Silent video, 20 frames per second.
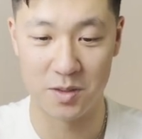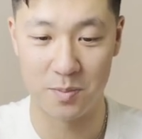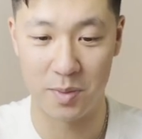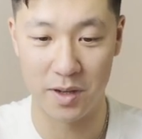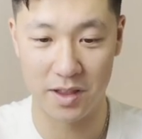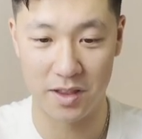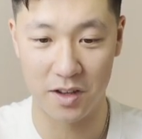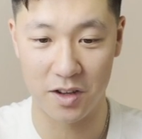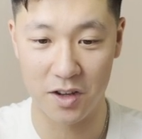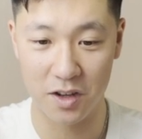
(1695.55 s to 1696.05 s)

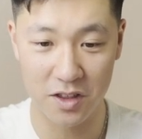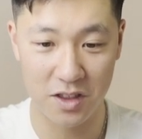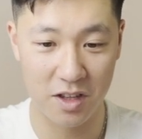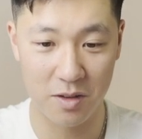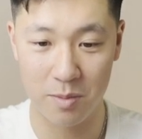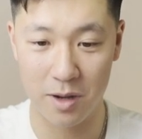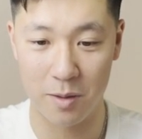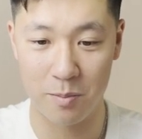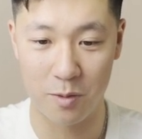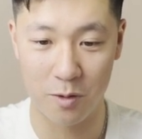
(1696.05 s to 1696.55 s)
But the good thing
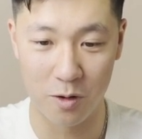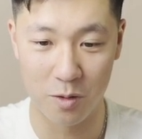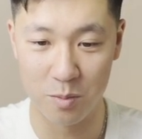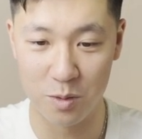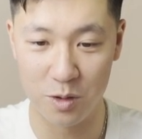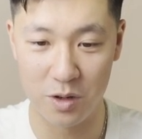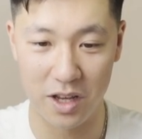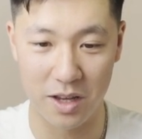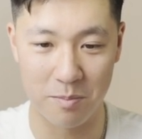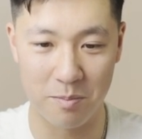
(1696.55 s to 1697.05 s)
about Port
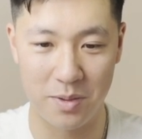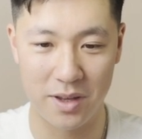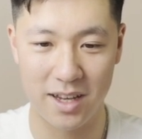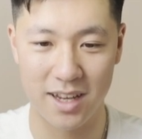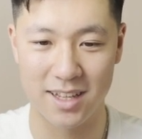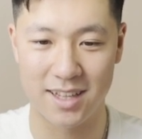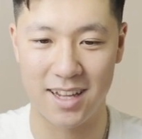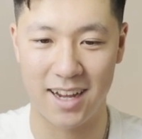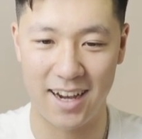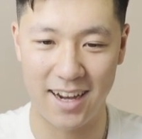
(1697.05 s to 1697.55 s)
Moody and being
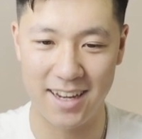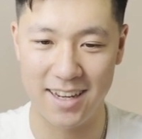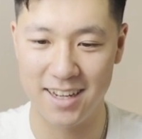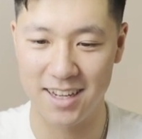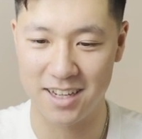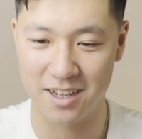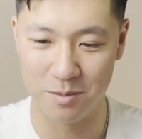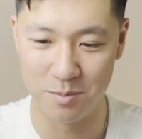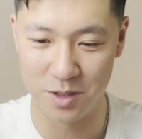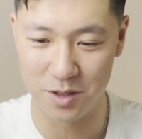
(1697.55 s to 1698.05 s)
a tight-knit
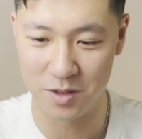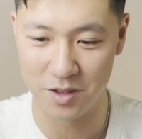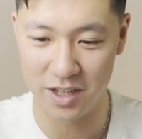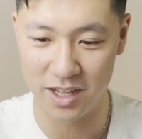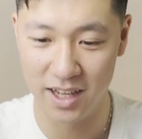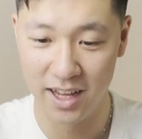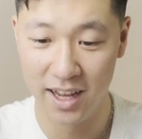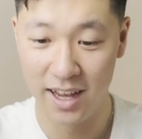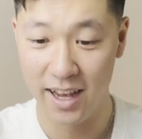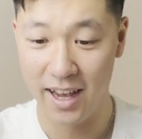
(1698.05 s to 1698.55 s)

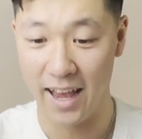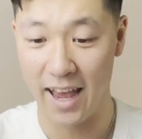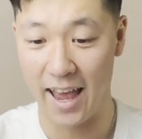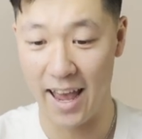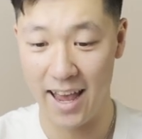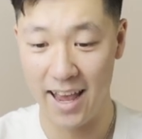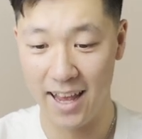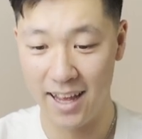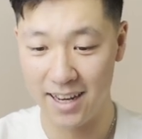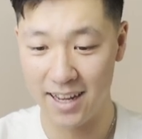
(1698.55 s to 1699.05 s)
community
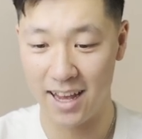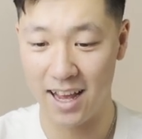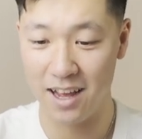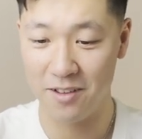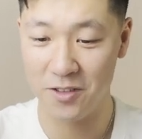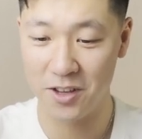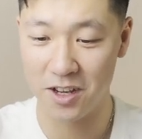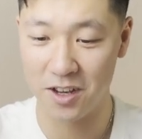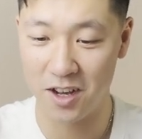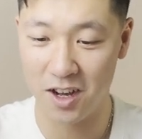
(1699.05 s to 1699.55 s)
and
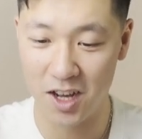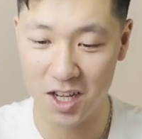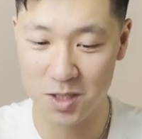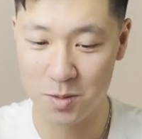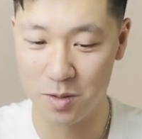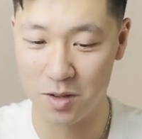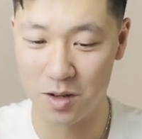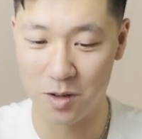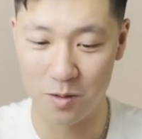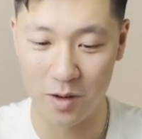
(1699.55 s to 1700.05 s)
having a
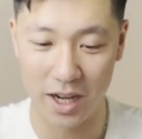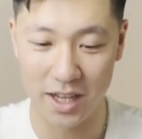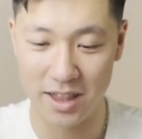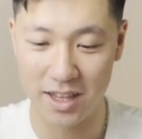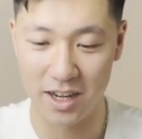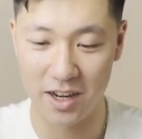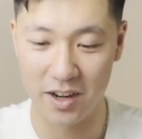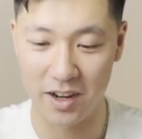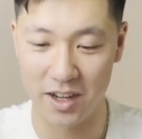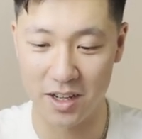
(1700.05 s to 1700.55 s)
hospital right
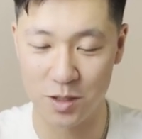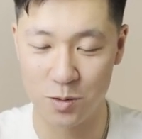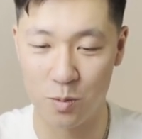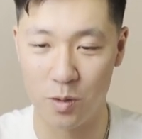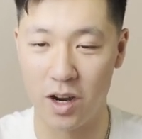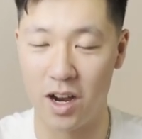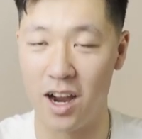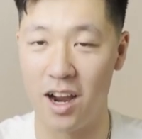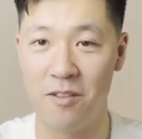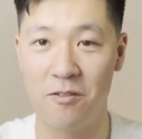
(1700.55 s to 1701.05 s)
there is
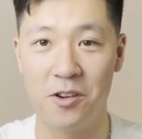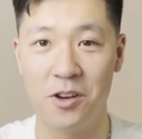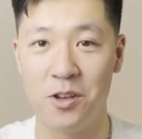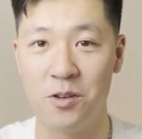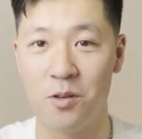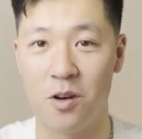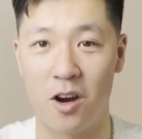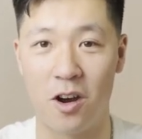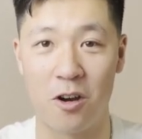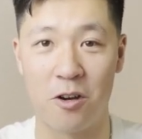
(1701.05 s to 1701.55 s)
wherever
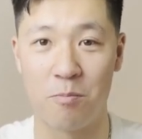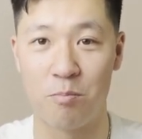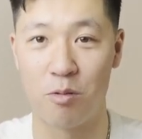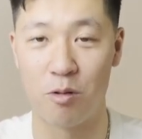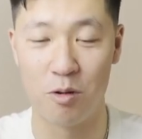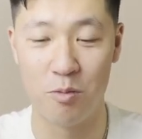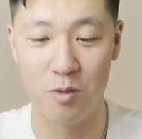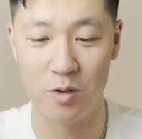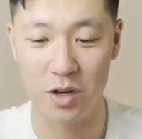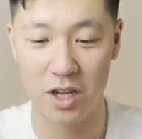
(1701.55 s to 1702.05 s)
you are in
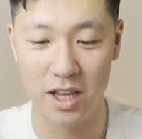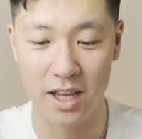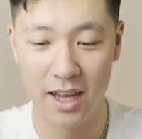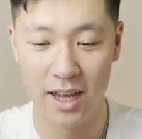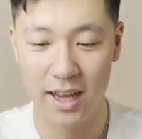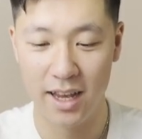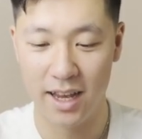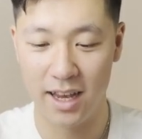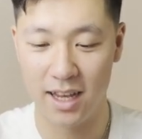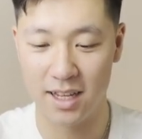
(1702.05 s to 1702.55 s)
Port Moody,
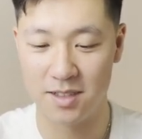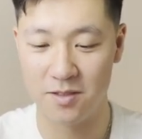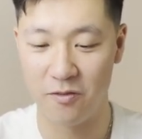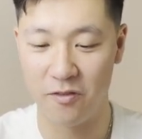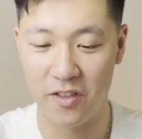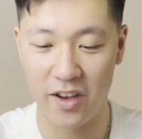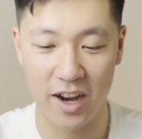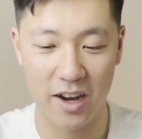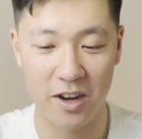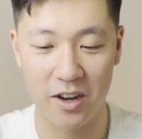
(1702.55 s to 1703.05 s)
it's
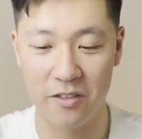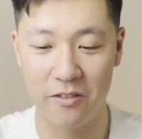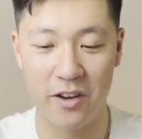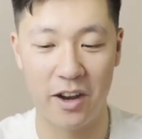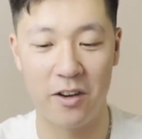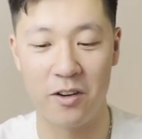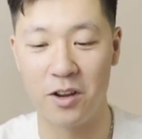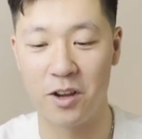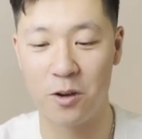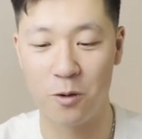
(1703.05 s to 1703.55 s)
very,
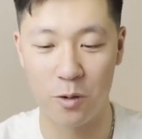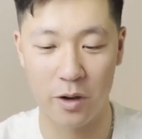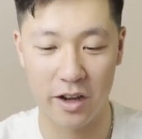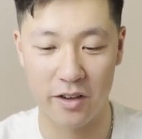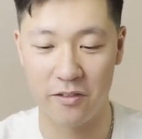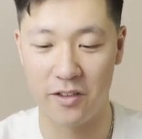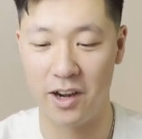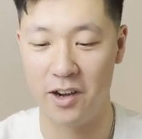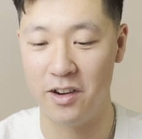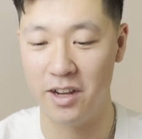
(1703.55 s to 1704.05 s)
very quick,
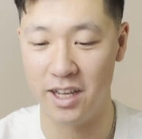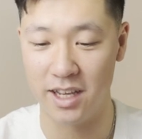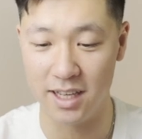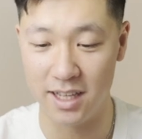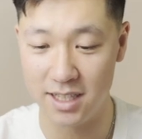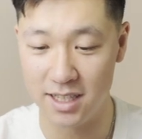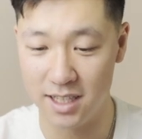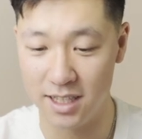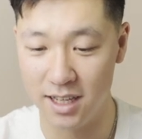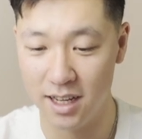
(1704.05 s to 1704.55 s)
very
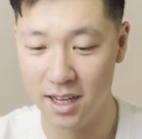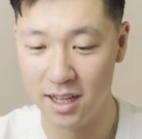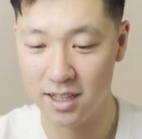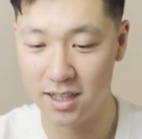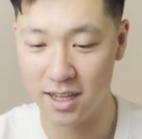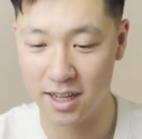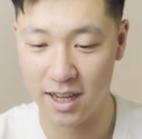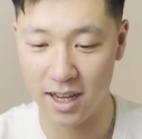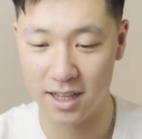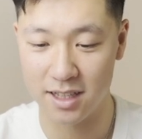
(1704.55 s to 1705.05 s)
easy
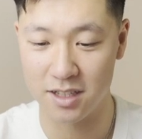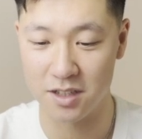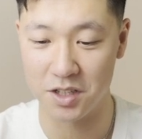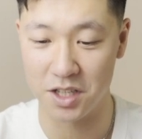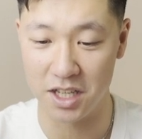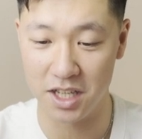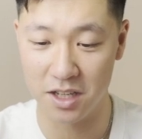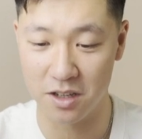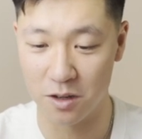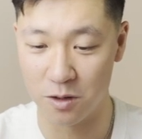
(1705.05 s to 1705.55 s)
to get to
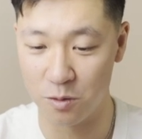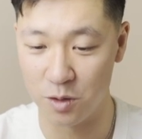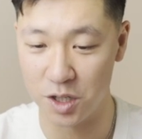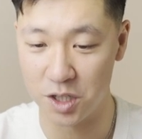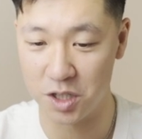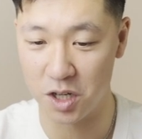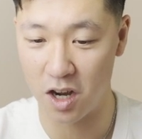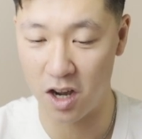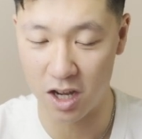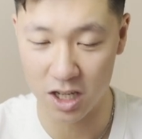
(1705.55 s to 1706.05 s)
Eagle
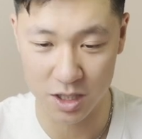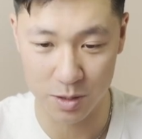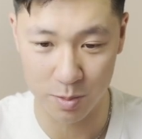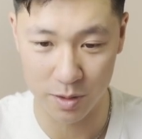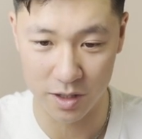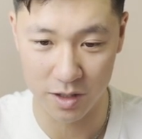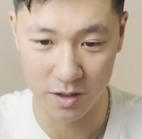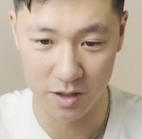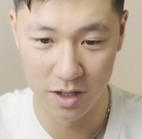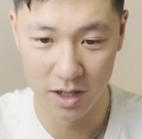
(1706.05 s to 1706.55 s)
Ridge
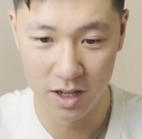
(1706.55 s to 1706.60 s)
Hospital.